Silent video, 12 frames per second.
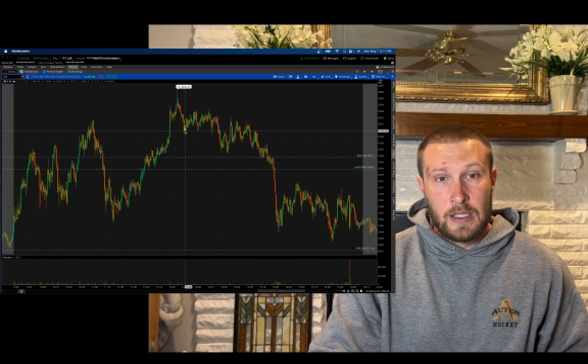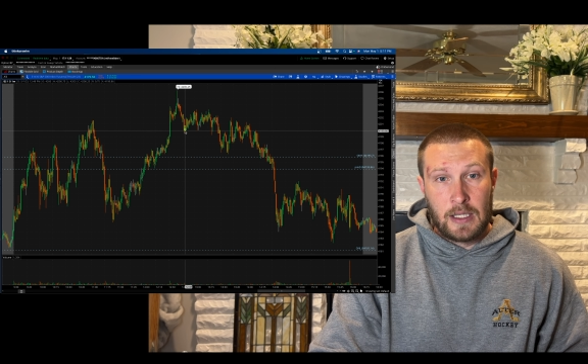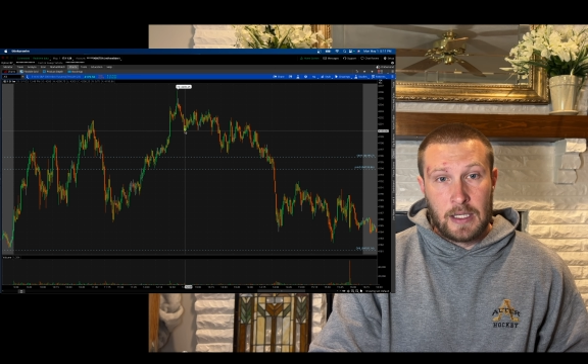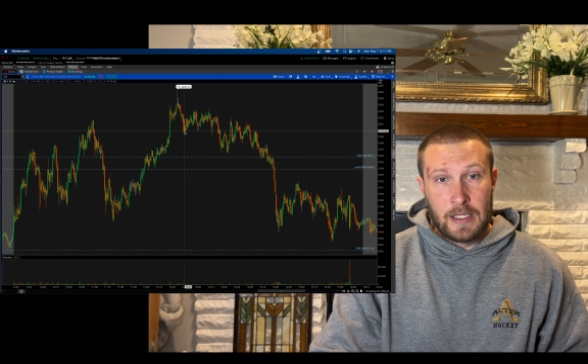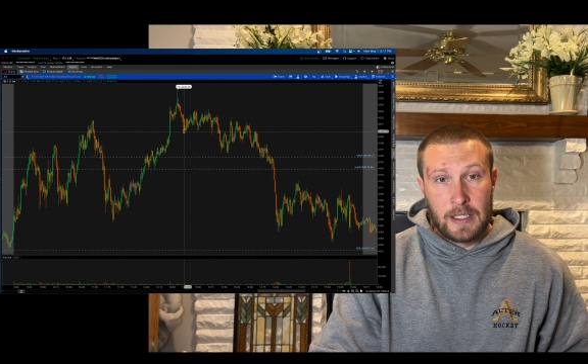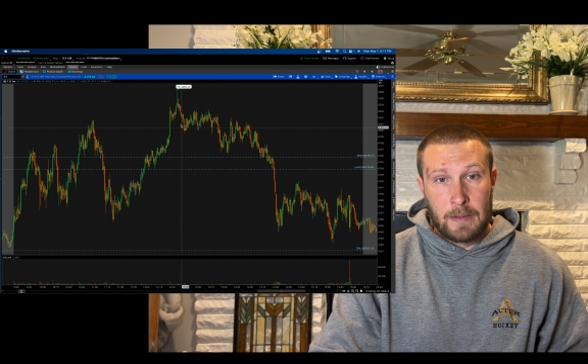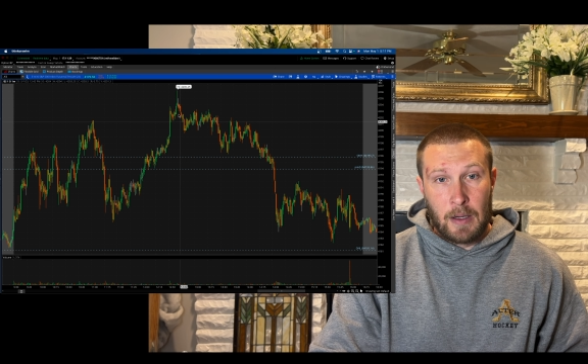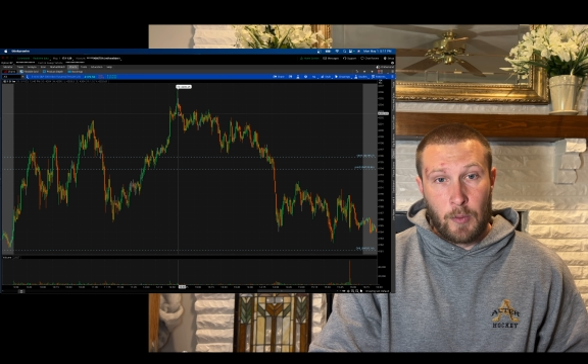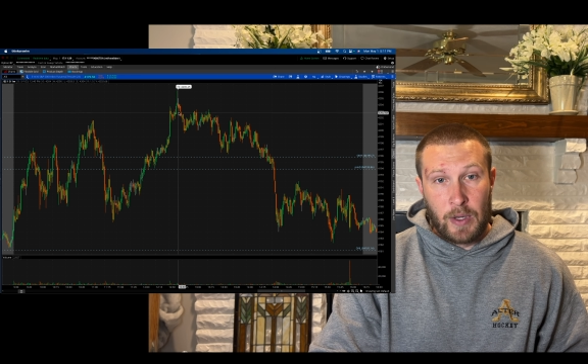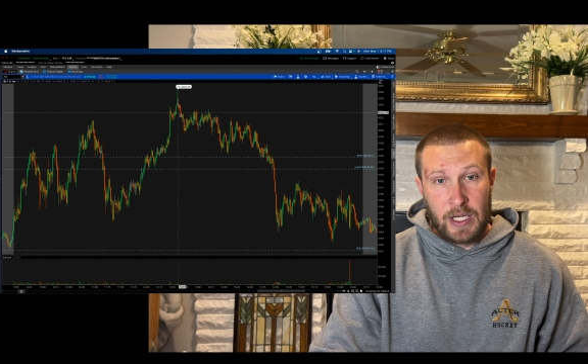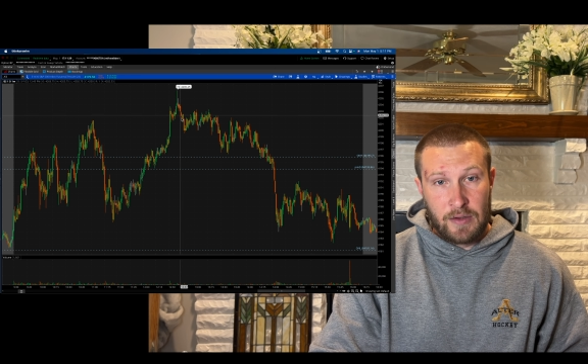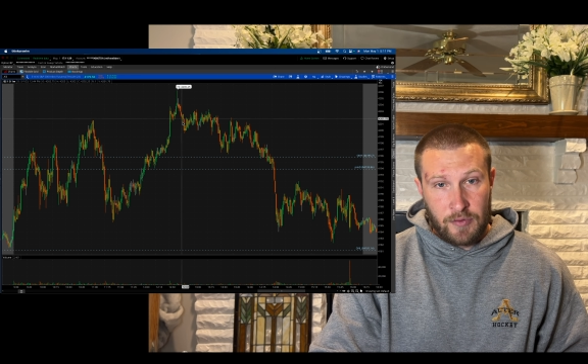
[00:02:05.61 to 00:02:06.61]
I
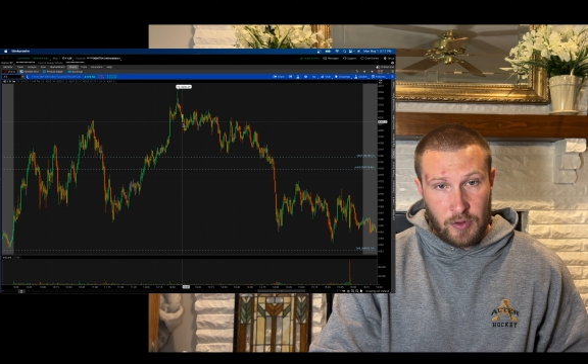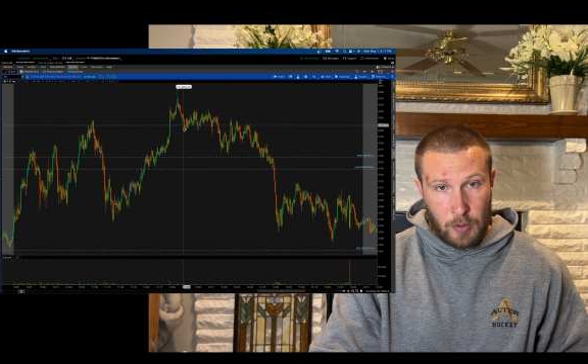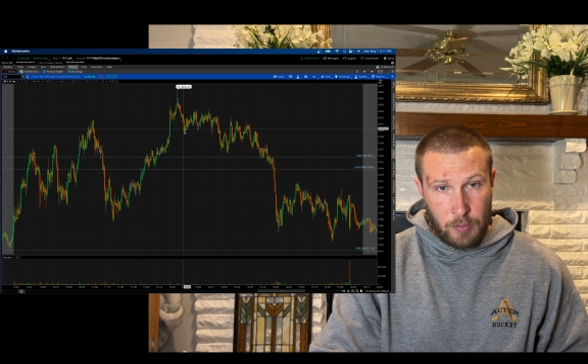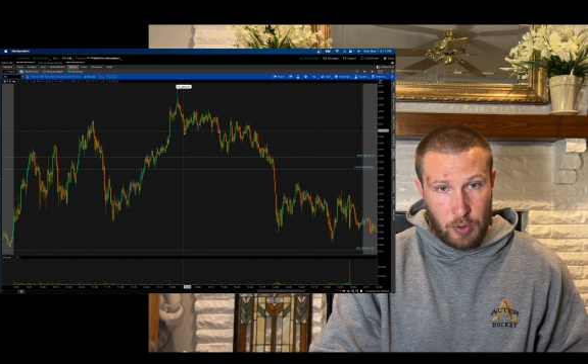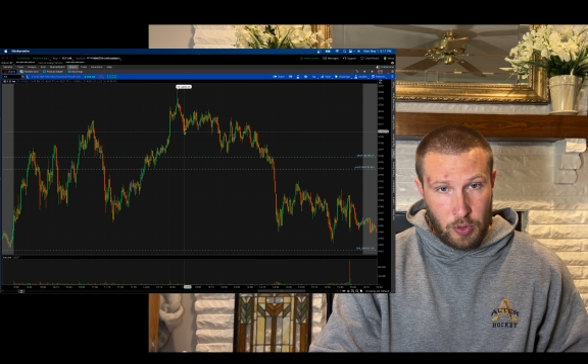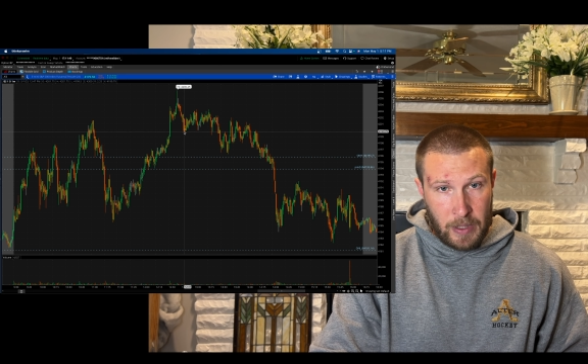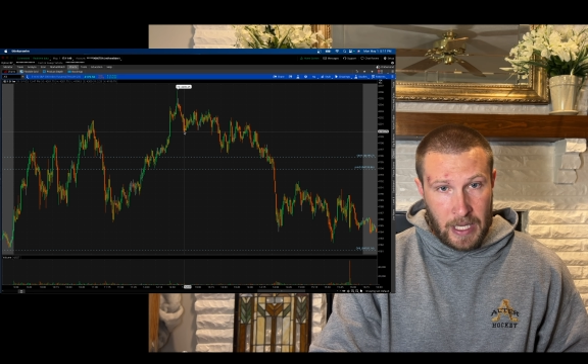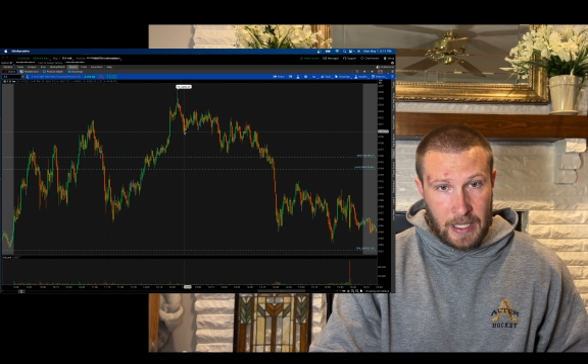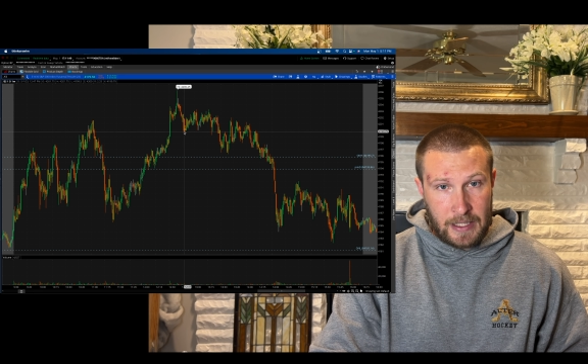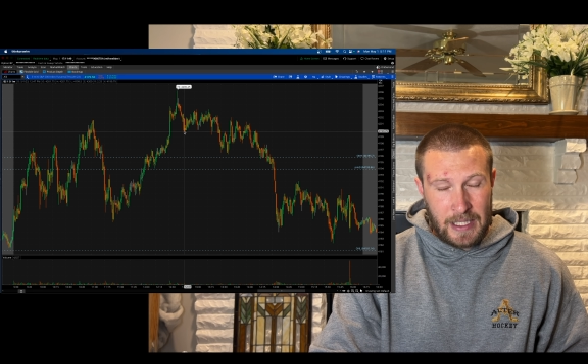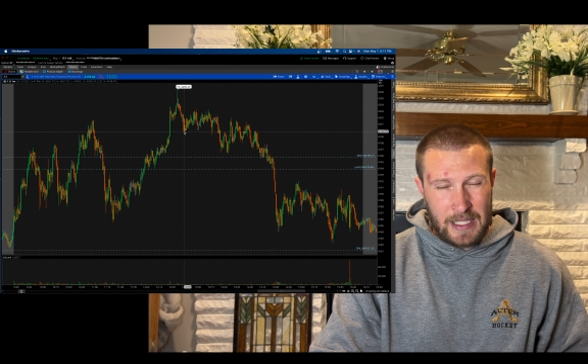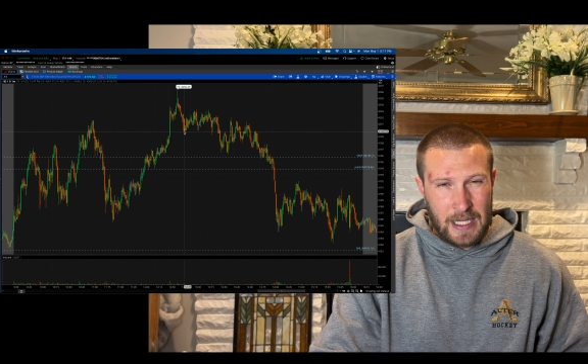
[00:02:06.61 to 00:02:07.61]
waited for a pullback,
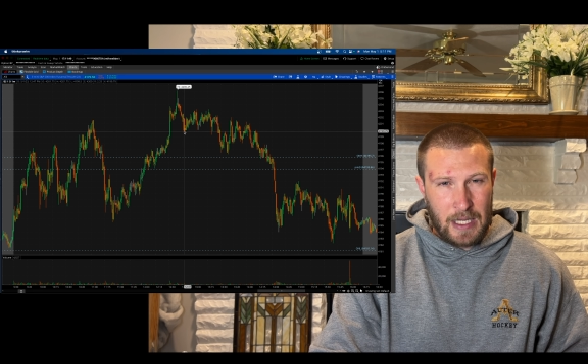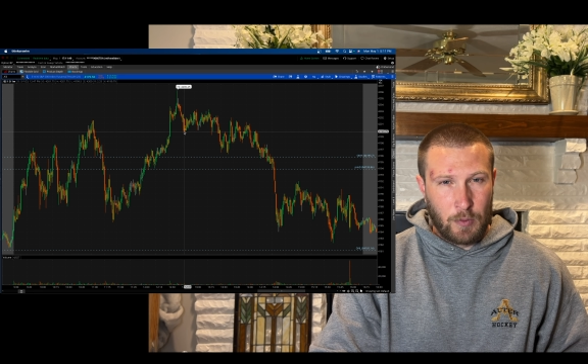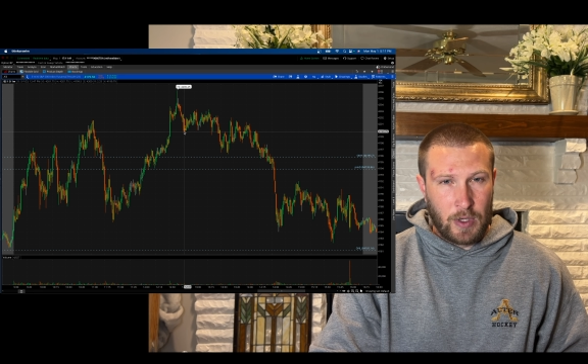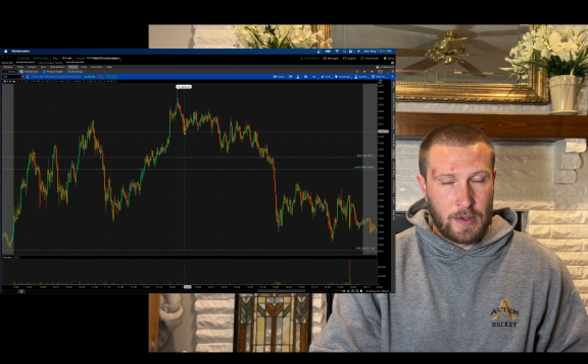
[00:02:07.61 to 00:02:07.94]
and then what